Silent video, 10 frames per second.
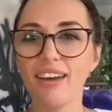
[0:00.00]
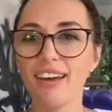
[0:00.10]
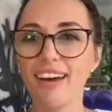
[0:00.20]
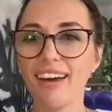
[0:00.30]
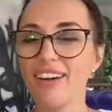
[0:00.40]

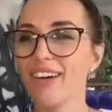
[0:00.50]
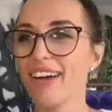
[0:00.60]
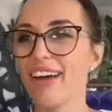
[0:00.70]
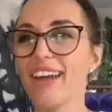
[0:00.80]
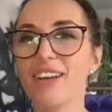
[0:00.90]
yeah
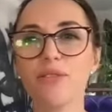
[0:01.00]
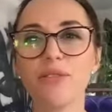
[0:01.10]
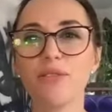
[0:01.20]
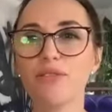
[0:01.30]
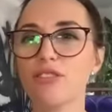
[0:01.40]
okay
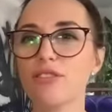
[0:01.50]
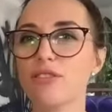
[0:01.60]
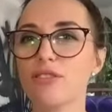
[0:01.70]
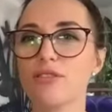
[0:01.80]
anyone just